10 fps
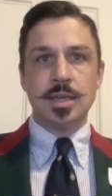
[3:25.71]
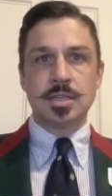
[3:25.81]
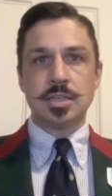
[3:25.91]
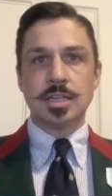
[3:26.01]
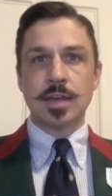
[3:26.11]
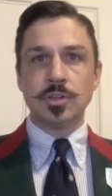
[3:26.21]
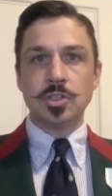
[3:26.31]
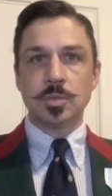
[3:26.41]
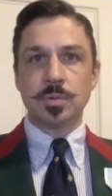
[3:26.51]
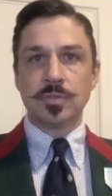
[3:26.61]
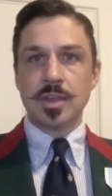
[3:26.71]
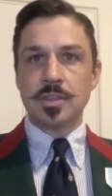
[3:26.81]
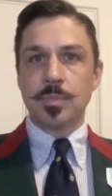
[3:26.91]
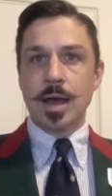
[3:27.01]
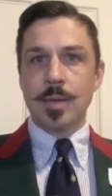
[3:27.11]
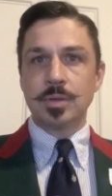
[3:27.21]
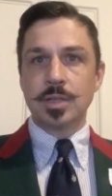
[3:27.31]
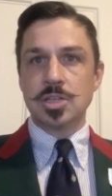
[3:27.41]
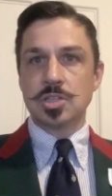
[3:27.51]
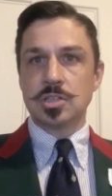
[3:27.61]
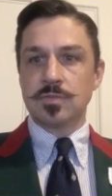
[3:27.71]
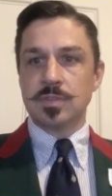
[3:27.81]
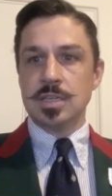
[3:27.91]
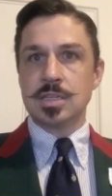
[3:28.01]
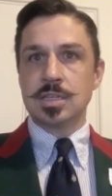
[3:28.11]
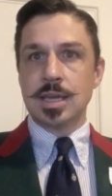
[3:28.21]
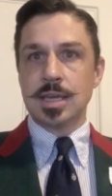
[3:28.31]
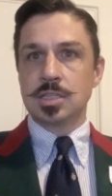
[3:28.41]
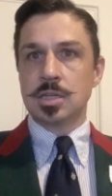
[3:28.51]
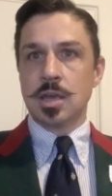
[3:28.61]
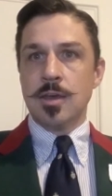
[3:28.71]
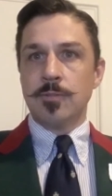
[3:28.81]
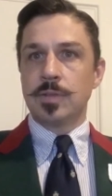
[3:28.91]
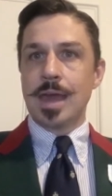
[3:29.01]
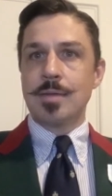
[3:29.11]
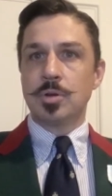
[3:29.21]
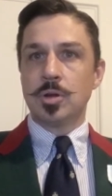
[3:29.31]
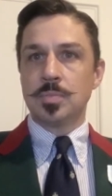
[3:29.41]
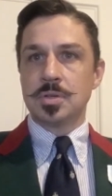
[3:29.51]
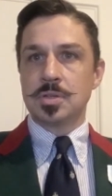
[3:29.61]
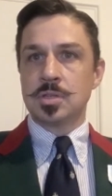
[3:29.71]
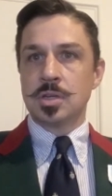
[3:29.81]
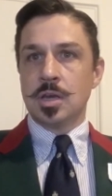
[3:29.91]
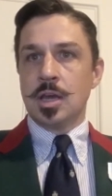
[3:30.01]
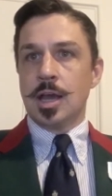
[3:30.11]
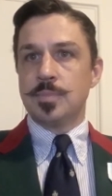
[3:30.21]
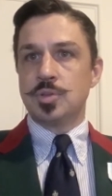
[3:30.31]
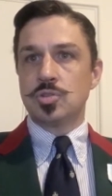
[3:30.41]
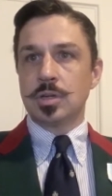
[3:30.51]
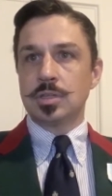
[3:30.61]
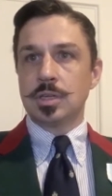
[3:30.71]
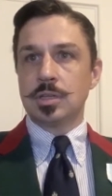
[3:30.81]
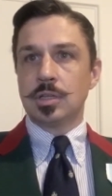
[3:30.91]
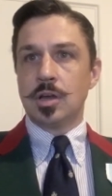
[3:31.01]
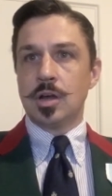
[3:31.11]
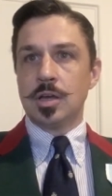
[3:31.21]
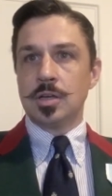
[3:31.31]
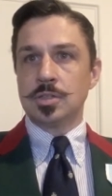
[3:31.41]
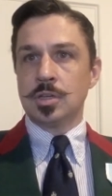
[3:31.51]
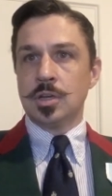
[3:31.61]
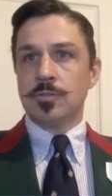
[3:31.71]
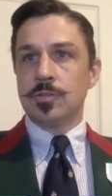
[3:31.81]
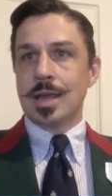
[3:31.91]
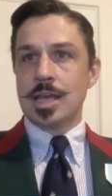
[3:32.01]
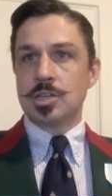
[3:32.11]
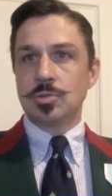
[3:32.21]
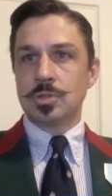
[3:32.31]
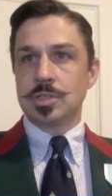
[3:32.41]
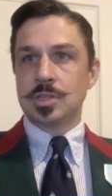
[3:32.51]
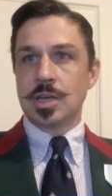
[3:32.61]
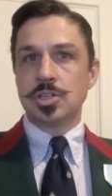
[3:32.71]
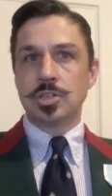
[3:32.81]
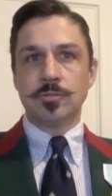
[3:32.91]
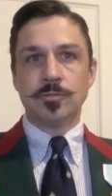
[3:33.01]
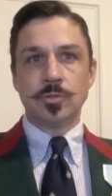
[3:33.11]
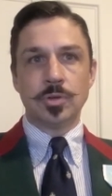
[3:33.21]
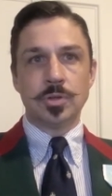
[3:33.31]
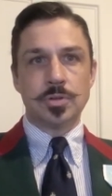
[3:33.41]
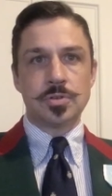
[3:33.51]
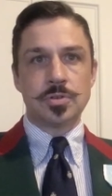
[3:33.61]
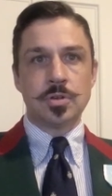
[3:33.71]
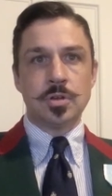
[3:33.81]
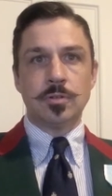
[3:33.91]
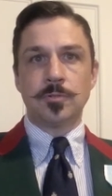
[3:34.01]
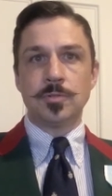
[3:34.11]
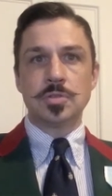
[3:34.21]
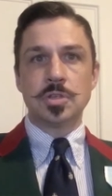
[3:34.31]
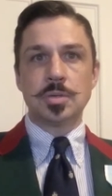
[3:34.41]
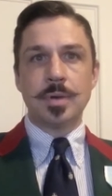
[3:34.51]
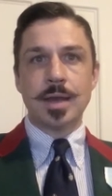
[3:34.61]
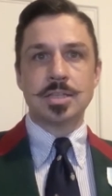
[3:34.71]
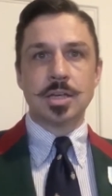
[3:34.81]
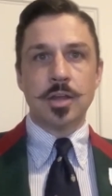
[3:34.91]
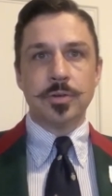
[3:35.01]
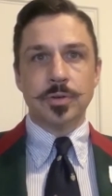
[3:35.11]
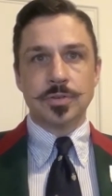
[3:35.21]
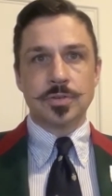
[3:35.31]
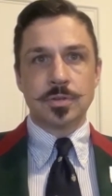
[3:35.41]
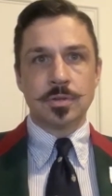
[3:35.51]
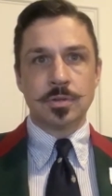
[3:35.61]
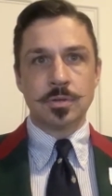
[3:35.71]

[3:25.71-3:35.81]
He has endeavored to prevent the populations of these states for that purpose, obstructing the laws for naturalization of foreigners, refusing to pass others,